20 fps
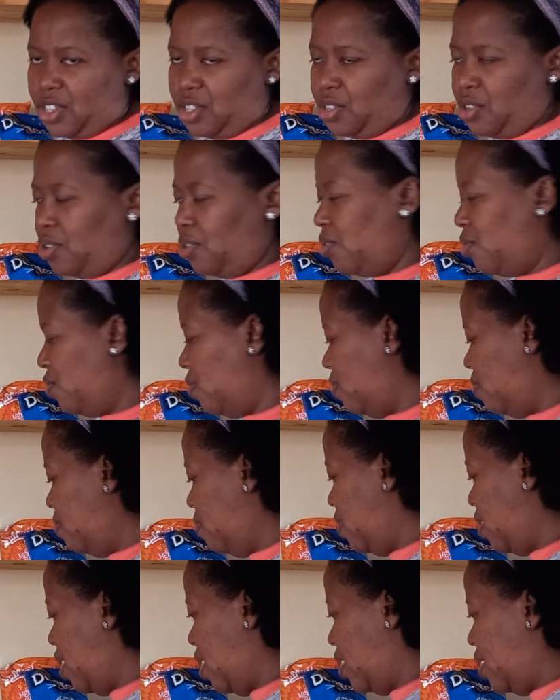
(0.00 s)
So
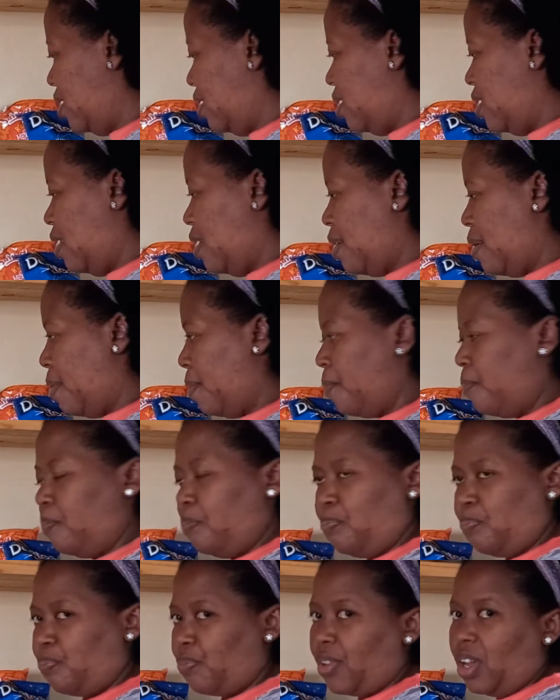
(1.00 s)
that's
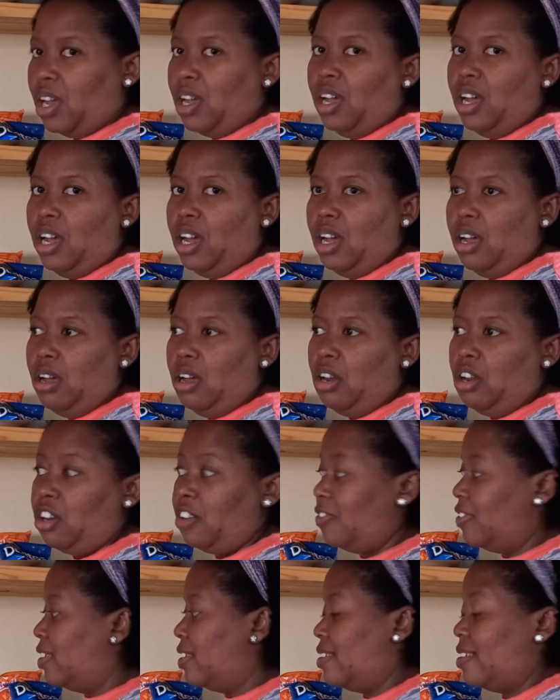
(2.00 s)
a lot of
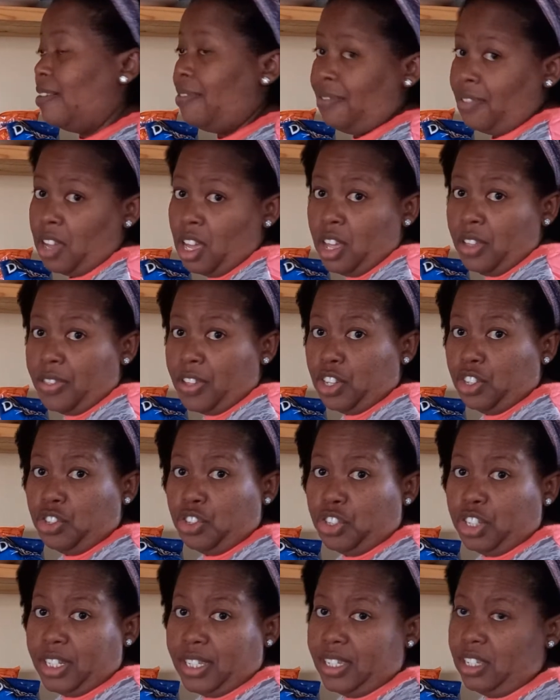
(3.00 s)
the stuff that you're
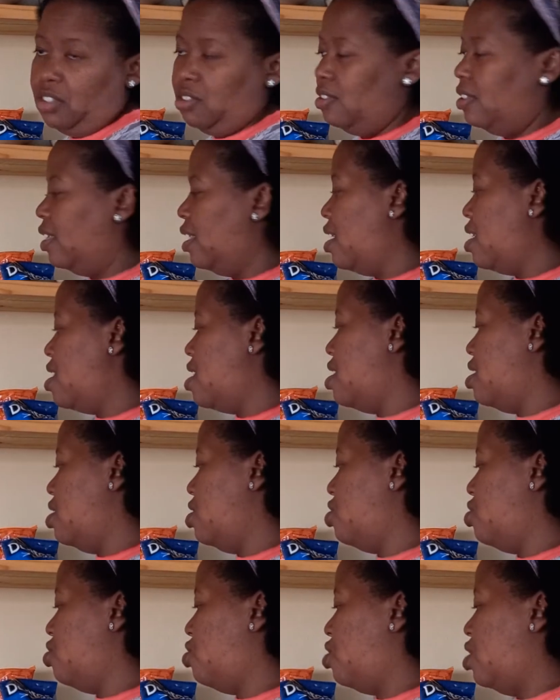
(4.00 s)
going to see on there
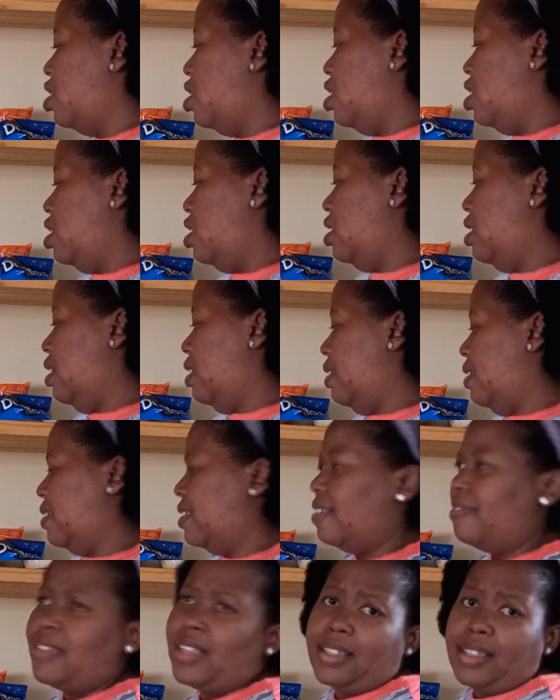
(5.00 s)
is
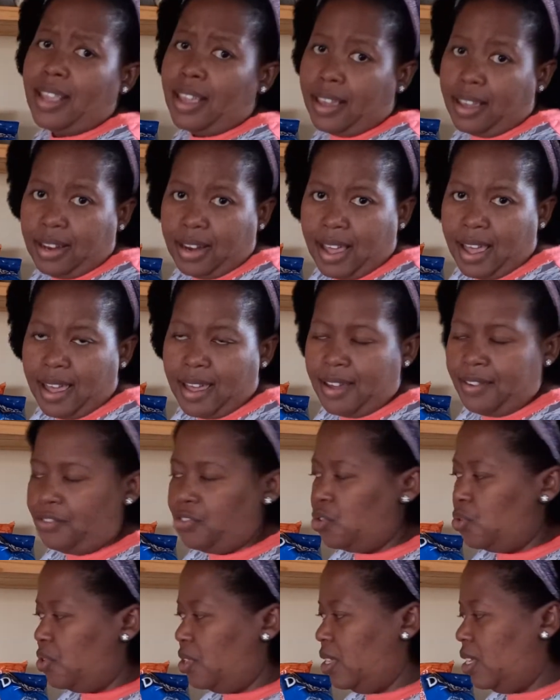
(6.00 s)
stuff that they can have
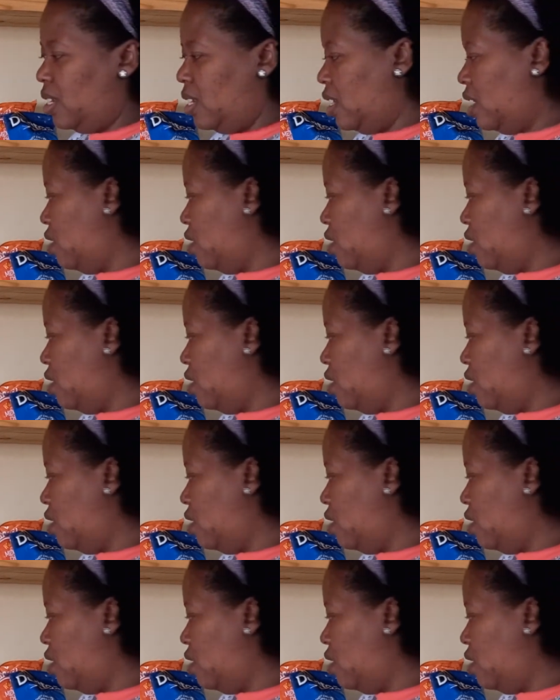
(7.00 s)
during the day